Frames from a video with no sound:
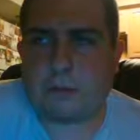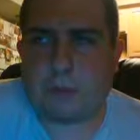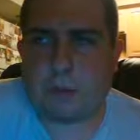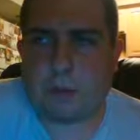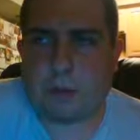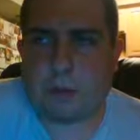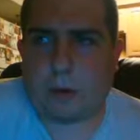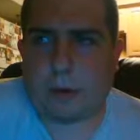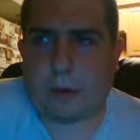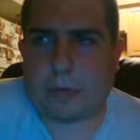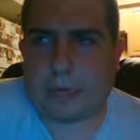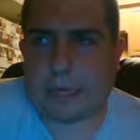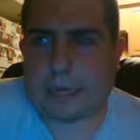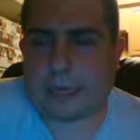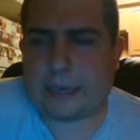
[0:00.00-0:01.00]
for
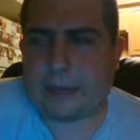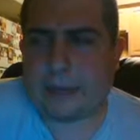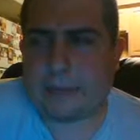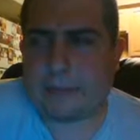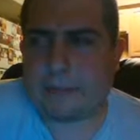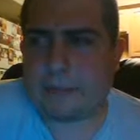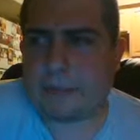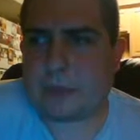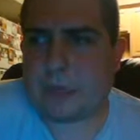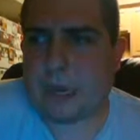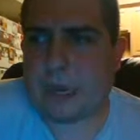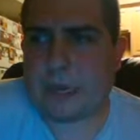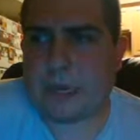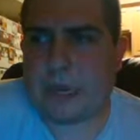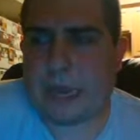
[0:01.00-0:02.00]
like
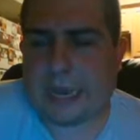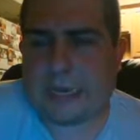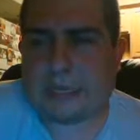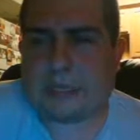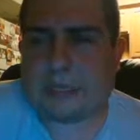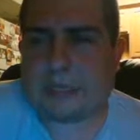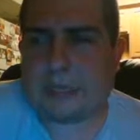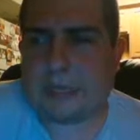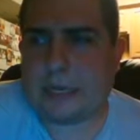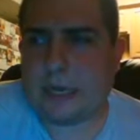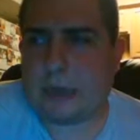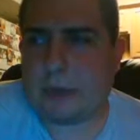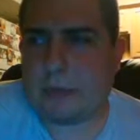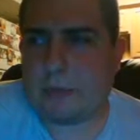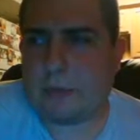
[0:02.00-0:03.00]
a nice, you
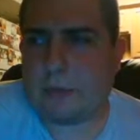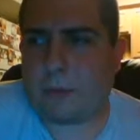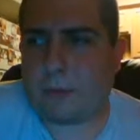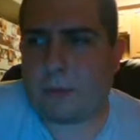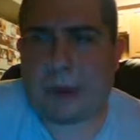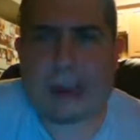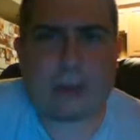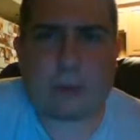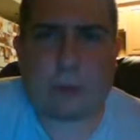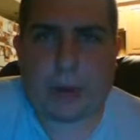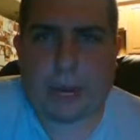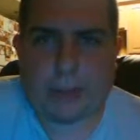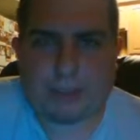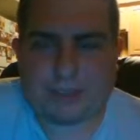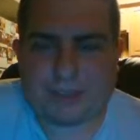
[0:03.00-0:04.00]
know, rack of
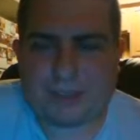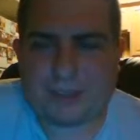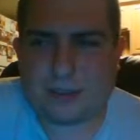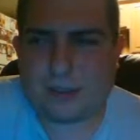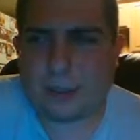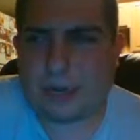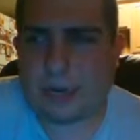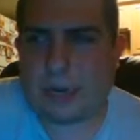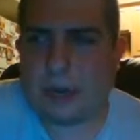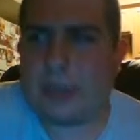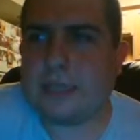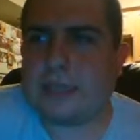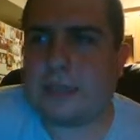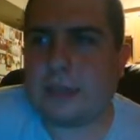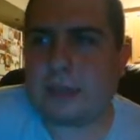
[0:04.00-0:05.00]
ribs. You know,
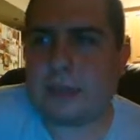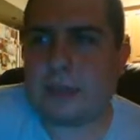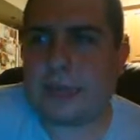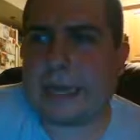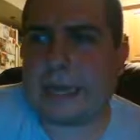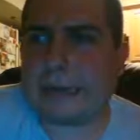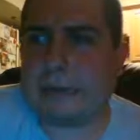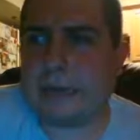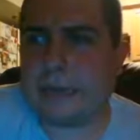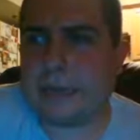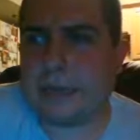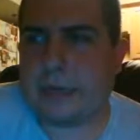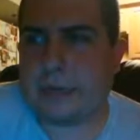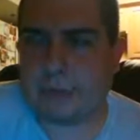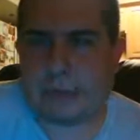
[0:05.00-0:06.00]
it's all like,
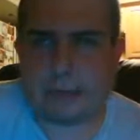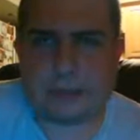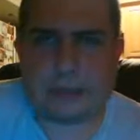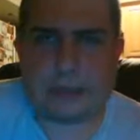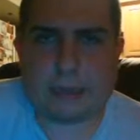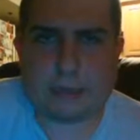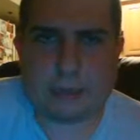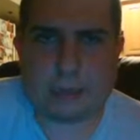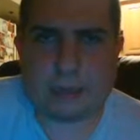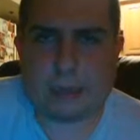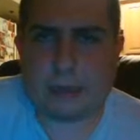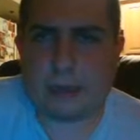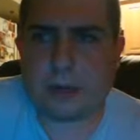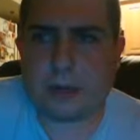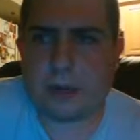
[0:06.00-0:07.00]
you know, they're
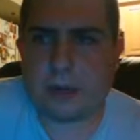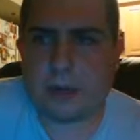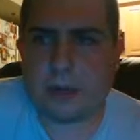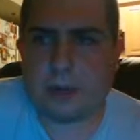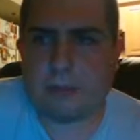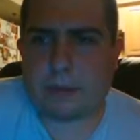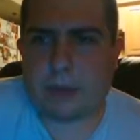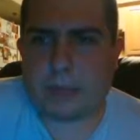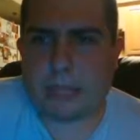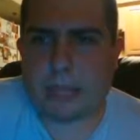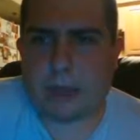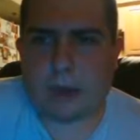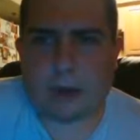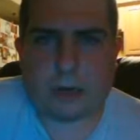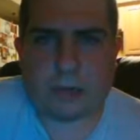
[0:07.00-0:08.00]
similar, but they
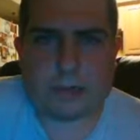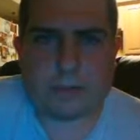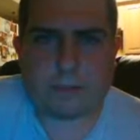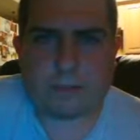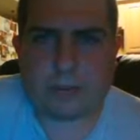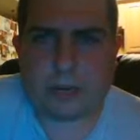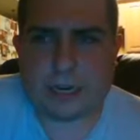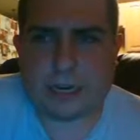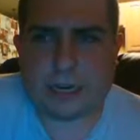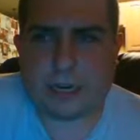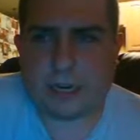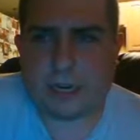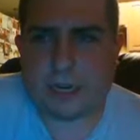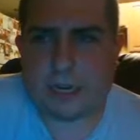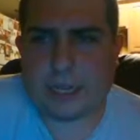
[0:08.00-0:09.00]
are different.
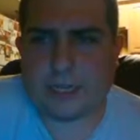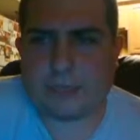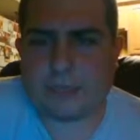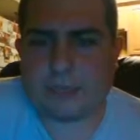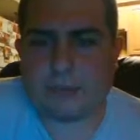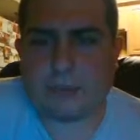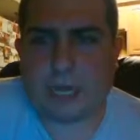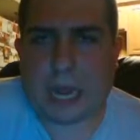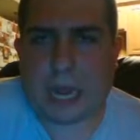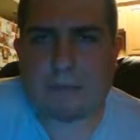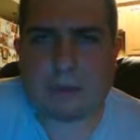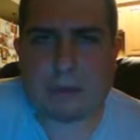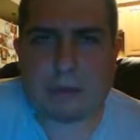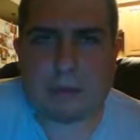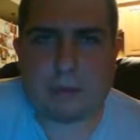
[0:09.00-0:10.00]
And
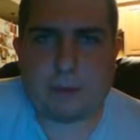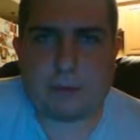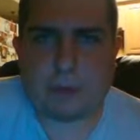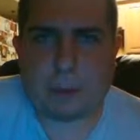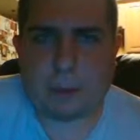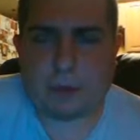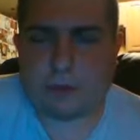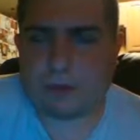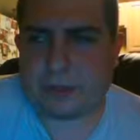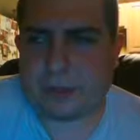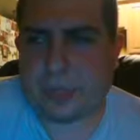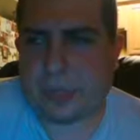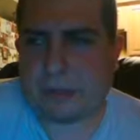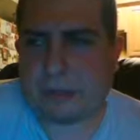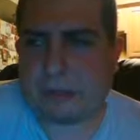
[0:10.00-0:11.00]
sometimes I'm in the mood for one over
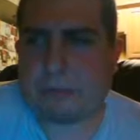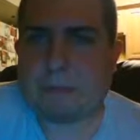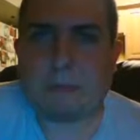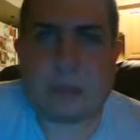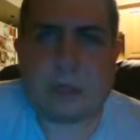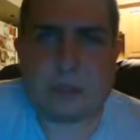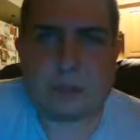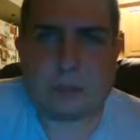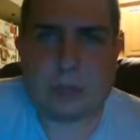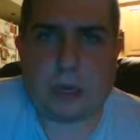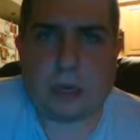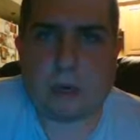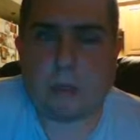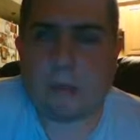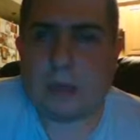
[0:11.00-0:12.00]
the other.
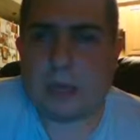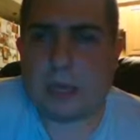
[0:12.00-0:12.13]
So,